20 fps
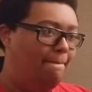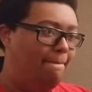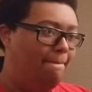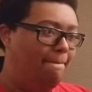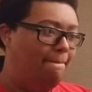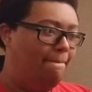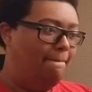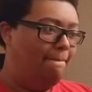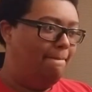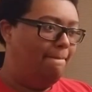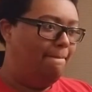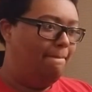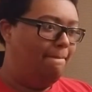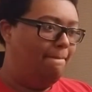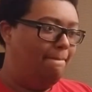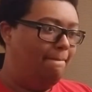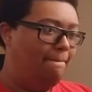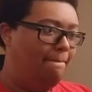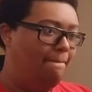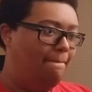
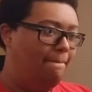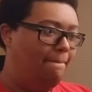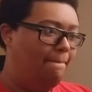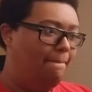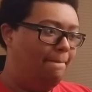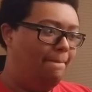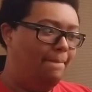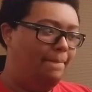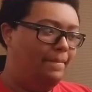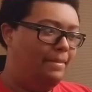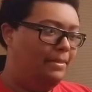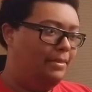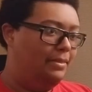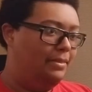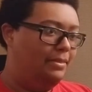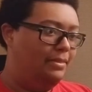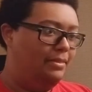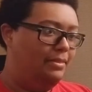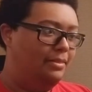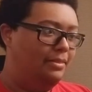[no speech]